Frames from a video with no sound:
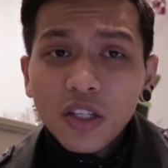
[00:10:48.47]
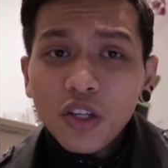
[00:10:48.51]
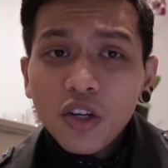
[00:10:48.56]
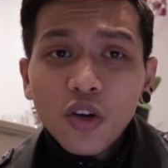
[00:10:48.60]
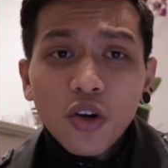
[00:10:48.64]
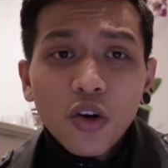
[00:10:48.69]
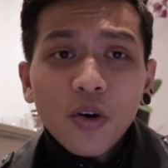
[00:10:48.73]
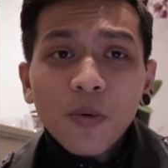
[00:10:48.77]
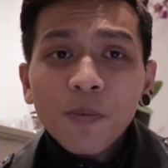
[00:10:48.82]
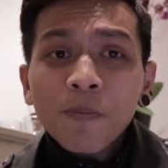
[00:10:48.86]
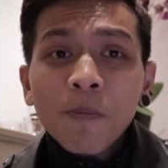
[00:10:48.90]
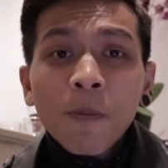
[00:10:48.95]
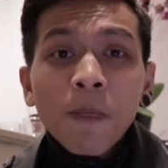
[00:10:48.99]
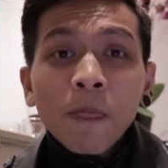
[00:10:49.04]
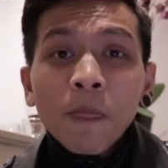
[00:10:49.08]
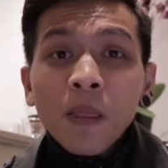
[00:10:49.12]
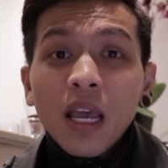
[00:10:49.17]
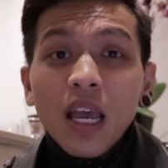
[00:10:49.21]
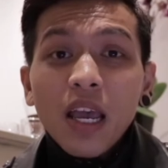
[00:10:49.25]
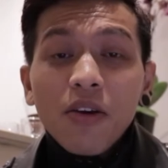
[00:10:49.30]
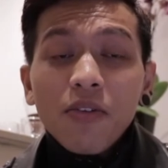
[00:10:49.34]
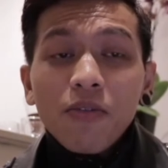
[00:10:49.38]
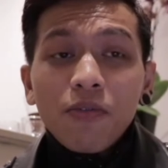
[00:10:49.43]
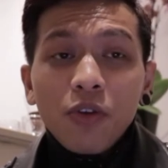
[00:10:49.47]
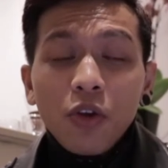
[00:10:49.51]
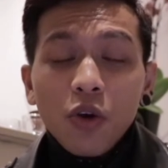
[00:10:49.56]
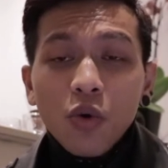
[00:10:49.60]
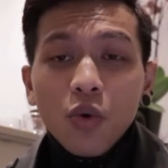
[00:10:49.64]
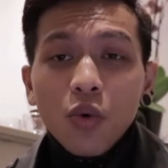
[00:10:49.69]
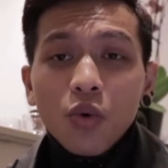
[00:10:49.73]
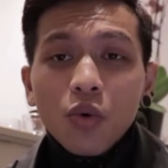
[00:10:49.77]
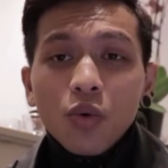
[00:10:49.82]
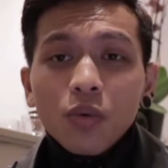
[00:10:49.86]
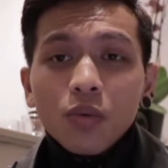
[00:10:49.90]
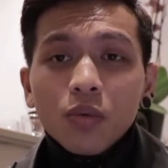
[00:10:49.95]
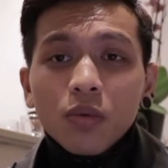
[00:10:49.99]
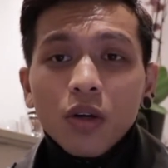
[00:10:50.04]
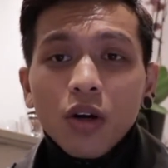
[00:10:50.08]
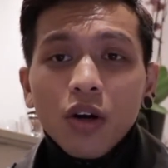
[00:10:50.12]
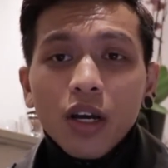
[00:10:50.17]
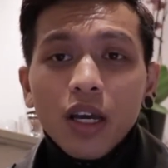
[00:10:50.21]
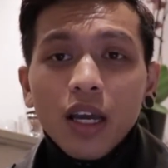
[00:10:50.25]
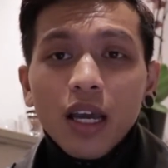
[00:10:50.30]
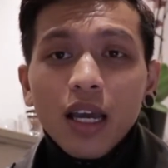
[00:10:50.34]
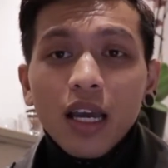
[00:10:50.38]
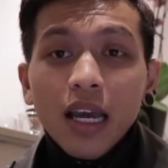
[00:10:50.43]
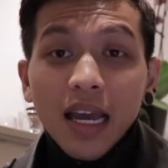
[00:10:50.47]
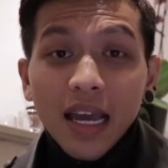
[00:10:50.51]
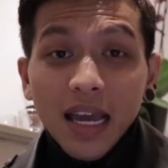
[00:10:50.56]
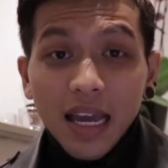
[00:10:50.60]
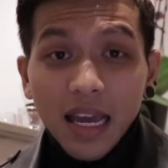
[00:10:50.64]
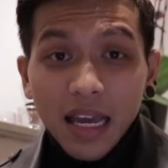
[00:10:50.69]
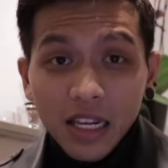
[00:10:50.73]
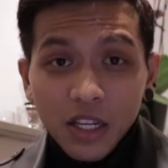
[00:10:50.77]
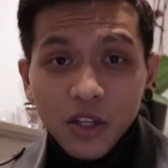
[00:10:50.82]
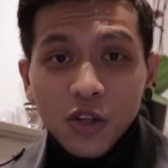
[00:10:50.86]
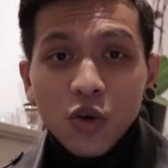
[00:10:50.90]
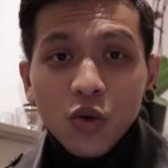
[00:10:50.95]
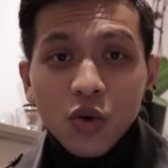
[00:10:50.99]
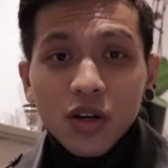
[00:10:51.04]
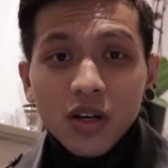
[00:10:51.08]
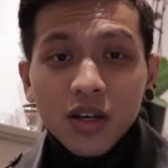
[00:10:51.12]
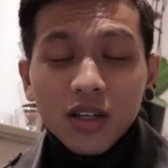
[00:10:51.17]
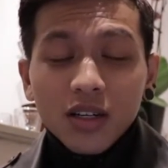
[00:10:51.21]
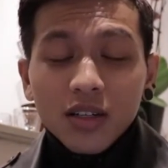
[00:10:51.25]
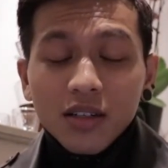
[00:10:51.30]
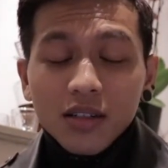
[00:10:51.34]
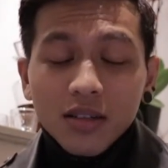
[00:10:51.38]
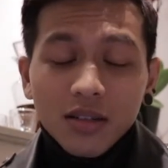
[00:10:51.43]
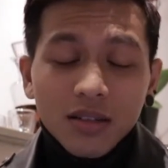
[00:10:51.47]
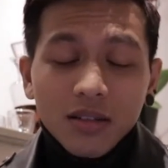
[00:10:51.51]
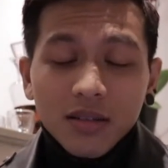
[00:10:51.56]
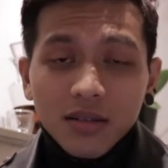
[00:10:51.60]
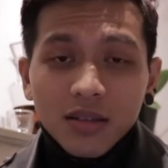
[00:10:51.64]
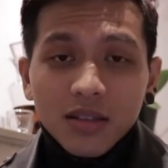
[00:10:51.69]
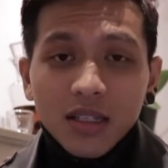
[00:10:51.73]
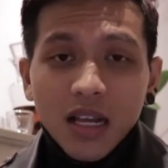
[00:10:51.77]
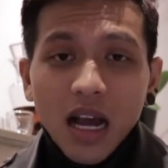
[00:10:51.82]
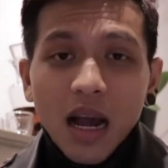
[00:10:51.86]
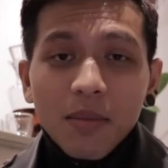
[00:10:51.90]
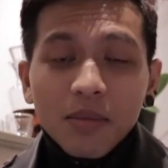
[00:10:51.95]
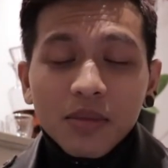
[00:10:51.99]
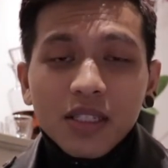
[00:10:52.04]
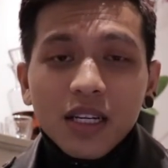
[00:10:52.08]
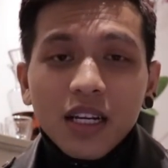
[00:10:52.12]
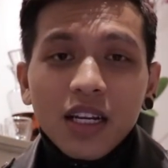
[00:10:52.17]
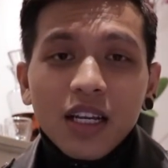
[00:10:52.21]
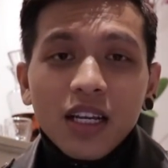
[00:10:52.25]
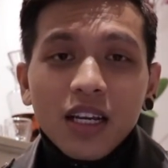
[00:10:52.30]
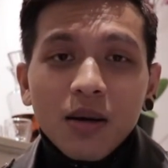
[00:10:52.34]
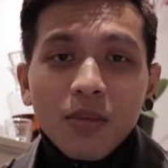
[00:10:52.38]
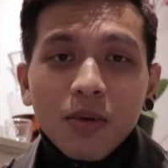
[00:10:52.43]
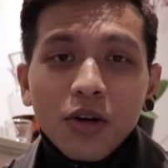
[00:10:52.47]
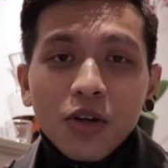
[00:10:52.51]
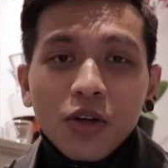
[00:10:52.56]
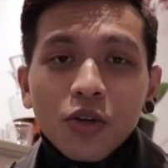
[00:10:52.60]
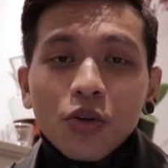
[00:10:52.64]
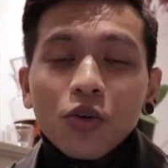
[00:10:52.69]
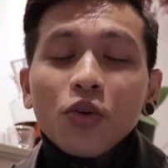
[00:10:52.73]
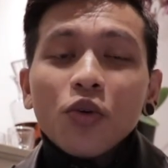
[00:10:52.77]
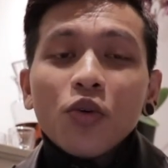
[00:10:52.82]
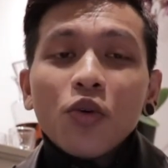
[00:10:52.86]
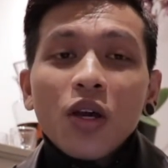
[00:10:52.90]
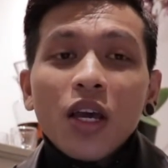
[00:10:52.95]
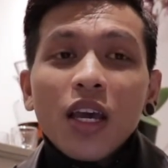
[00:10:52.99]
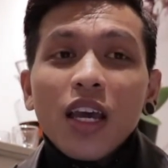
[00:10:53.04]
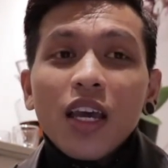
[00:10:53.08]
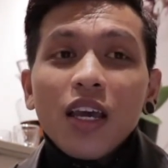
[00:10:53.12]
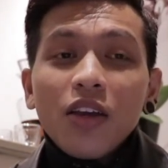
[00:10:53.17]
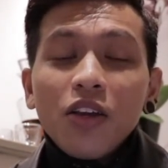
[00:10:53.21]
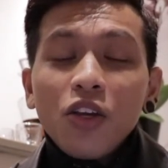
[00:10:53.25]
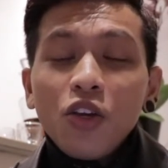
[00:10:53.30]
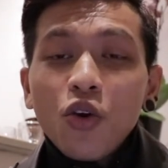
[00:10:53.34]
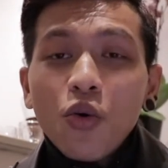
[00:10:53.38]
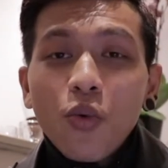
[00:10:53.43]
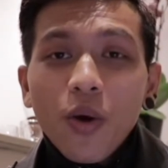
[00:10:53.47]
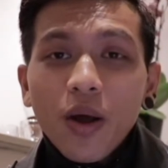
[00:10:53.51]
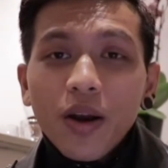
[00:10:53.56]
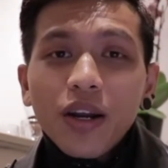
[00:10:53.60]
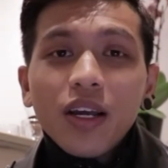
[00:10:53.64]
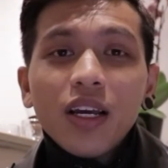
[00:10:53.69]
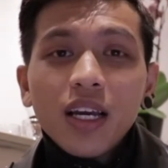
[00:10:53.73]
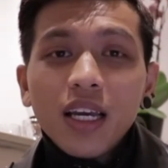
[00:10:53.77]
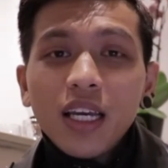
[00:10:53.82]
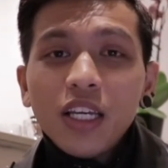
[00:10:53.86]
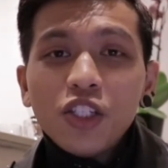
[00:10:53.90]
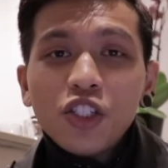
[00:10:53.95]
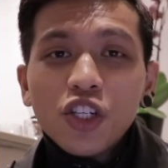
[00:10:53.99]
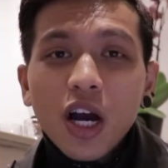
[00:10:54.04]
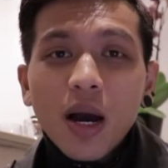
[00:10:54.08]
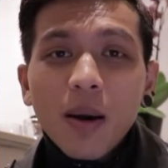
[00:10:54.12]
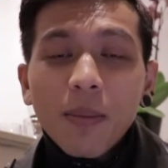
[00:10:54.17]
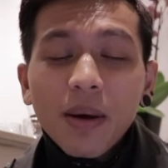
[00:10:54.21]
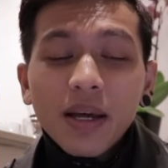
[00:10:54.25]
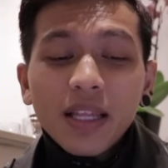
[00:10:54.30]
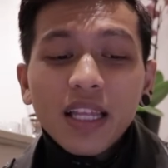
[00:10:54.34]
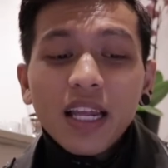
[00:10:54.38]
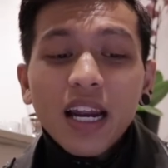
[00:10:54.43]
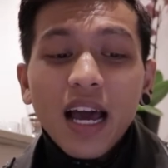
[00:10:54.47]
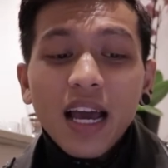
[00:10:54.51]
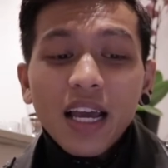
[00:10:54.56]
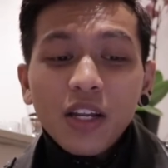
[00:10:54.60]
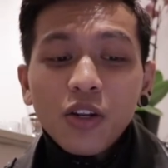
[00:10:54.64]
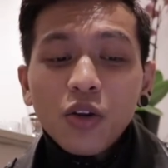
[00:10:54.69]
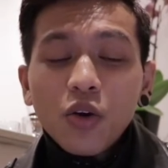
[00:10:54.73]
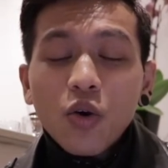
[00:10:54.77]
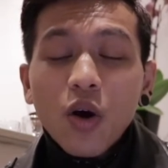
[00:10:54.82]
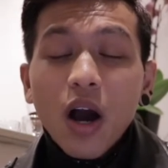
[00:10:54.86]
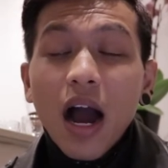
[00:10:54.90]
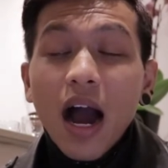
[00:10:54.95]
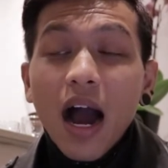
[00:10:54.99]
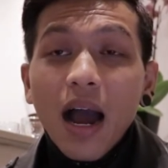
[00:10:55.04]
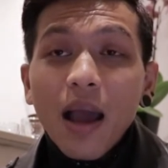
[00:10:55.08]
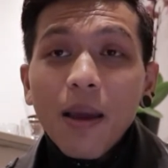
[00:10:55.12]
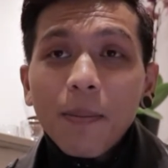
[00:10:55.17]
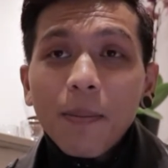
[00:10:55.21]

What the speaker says: You know, if you, okay, and you girls, I'm telling about you, you wearing a hijab, and then I know